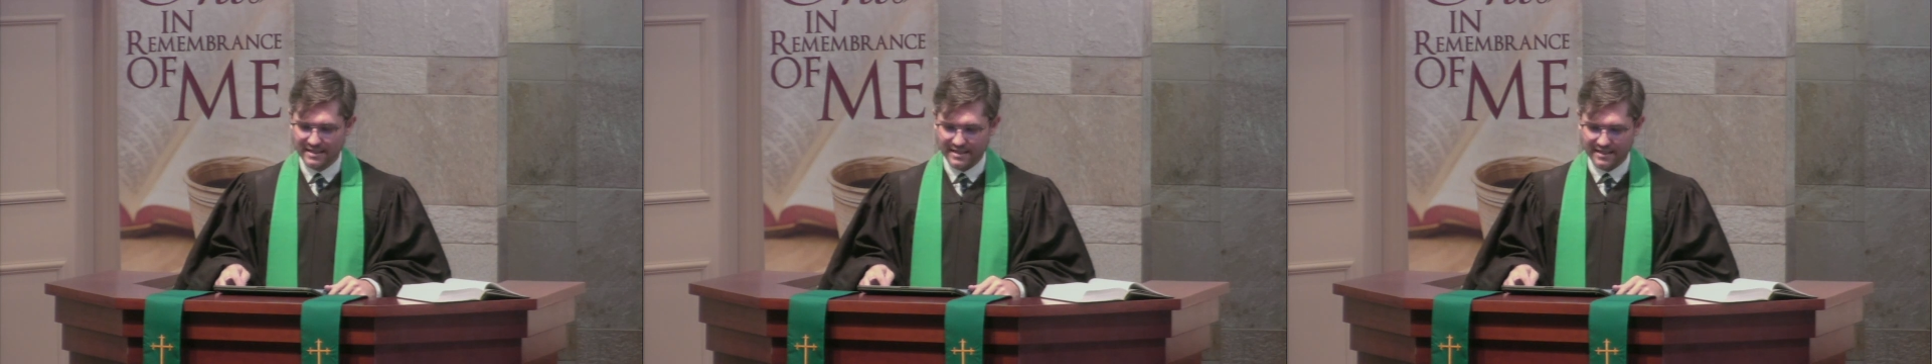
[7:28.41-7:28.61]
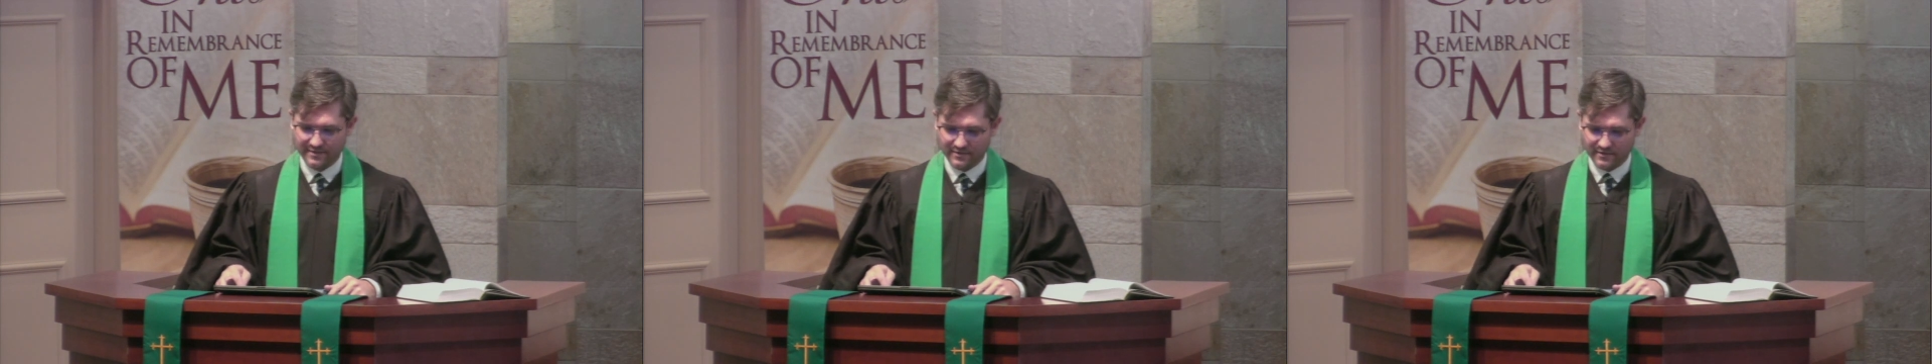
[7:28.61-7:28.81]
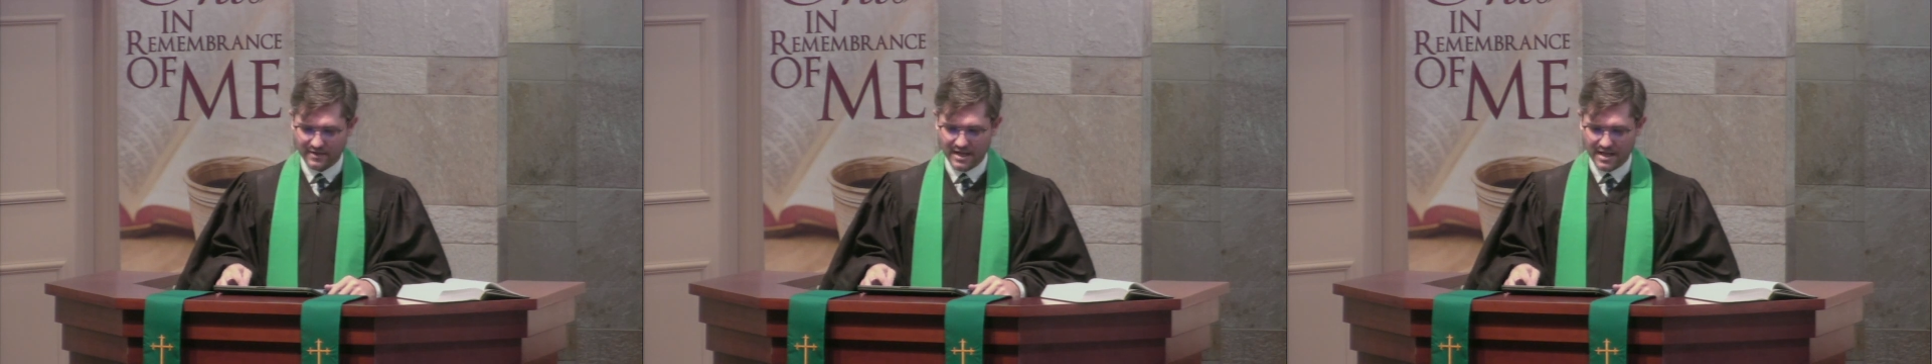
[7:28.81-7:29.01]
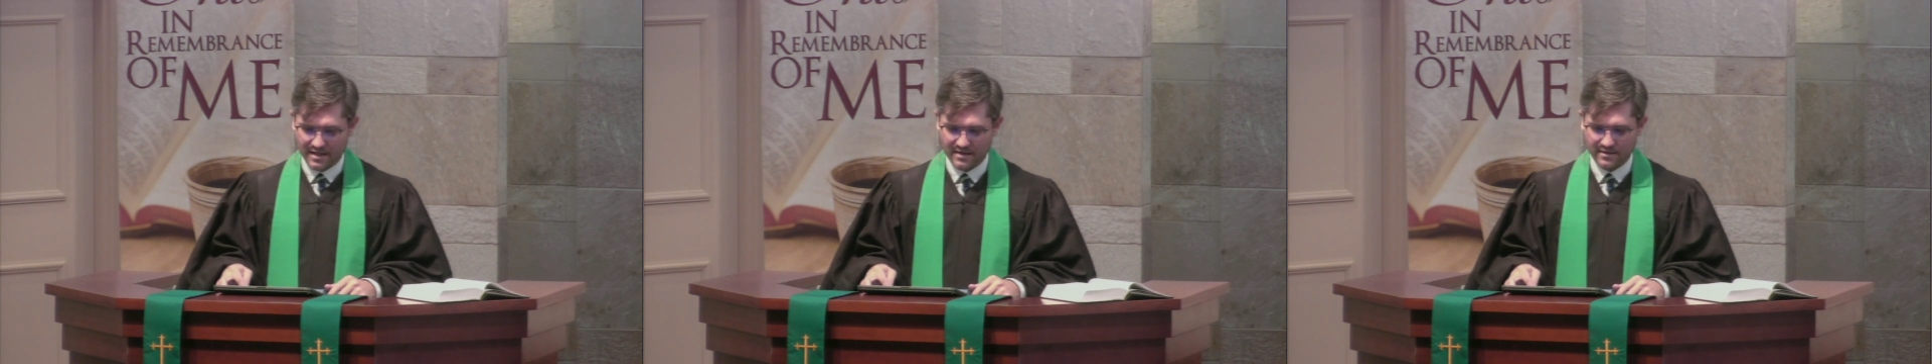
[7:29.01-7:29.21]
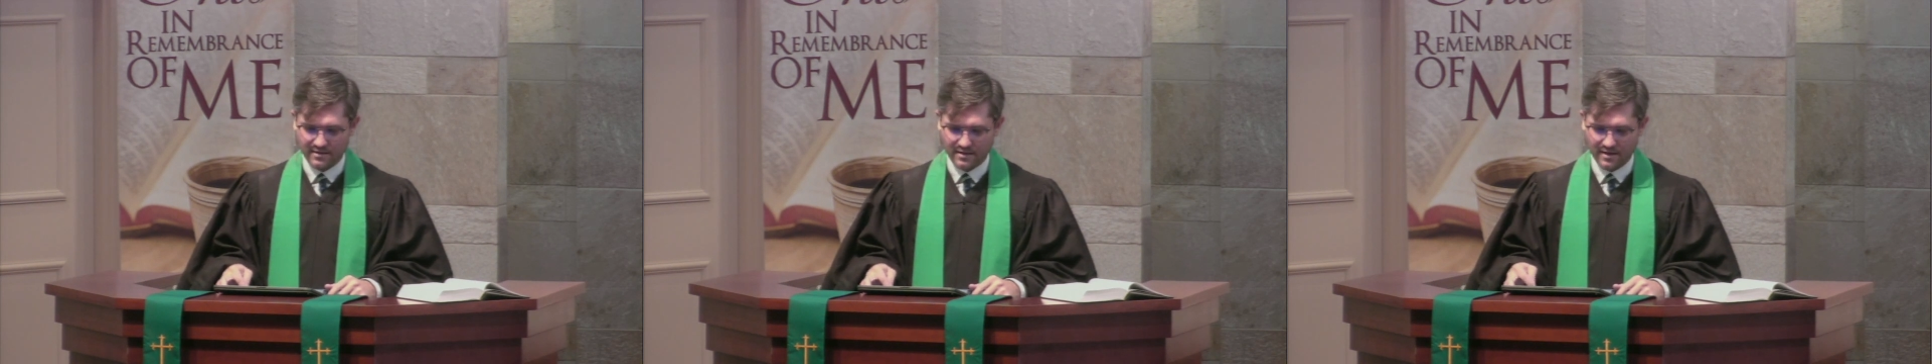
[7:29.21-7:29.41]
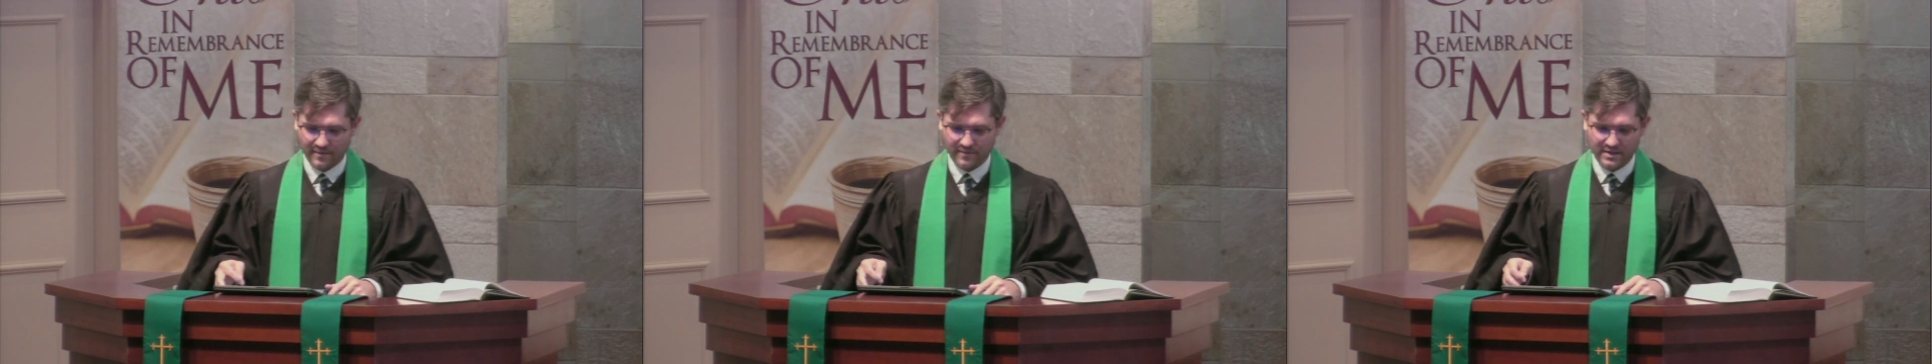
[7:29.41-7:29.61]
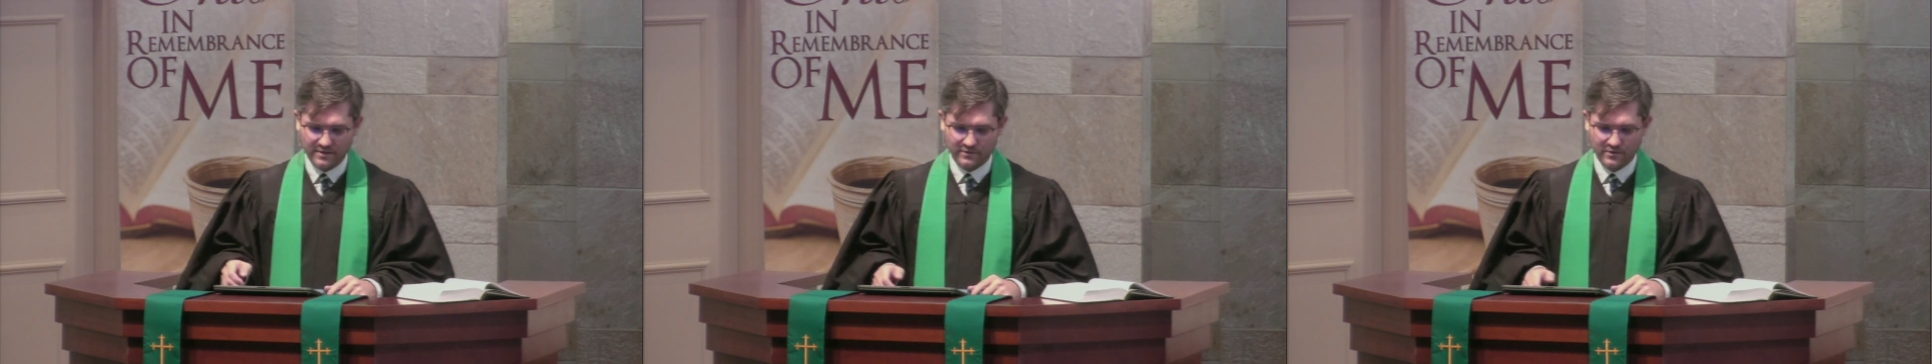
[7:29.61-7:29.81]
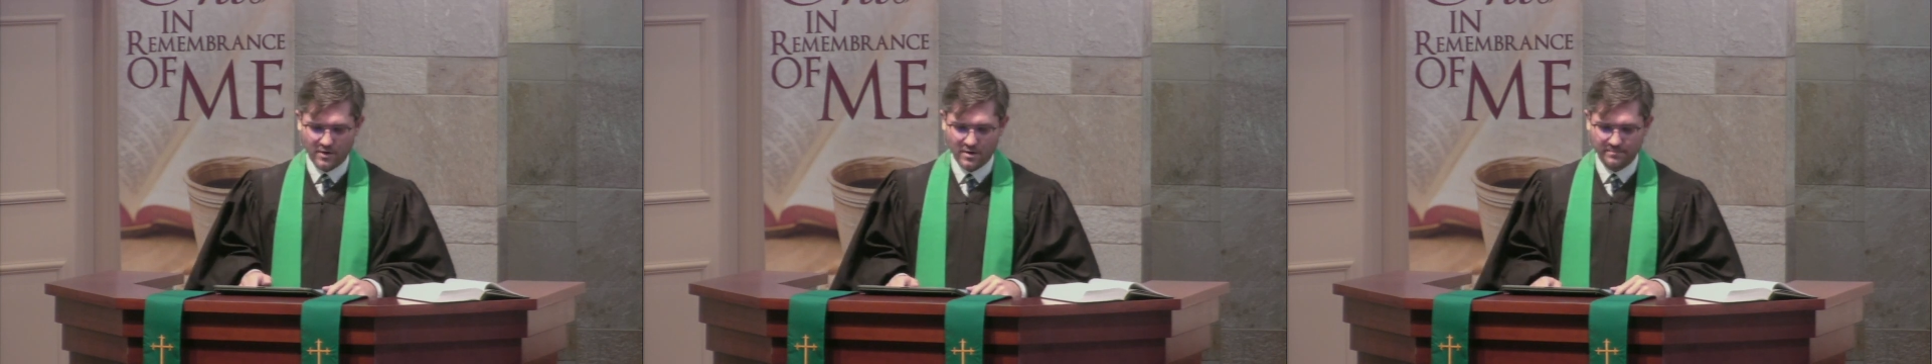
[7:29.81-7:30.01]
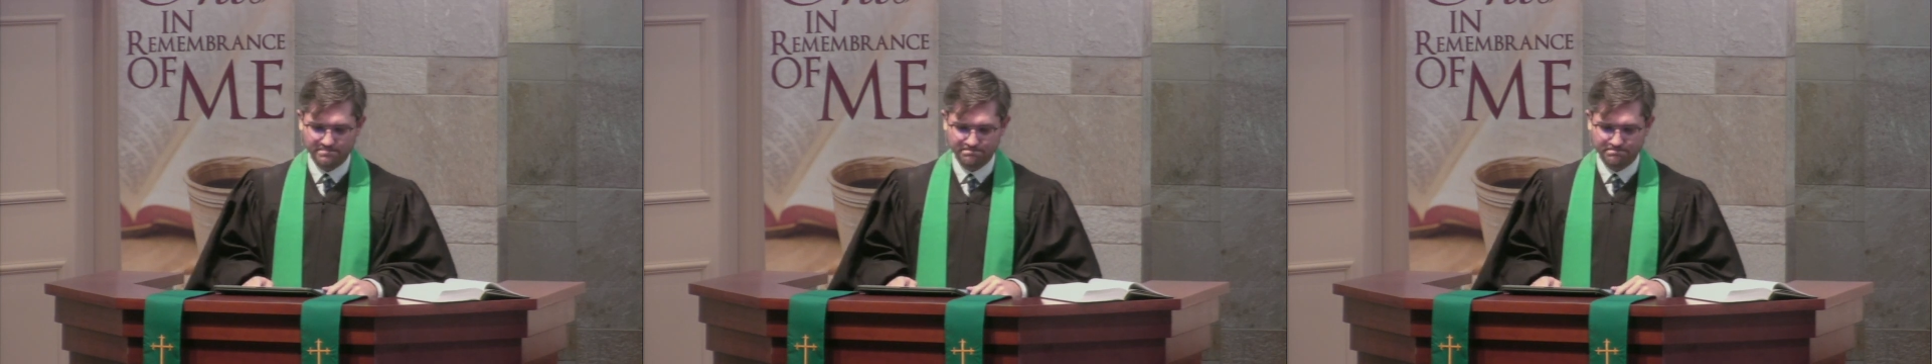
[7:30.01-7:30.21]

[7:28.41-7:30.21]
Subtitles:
instead of Esau.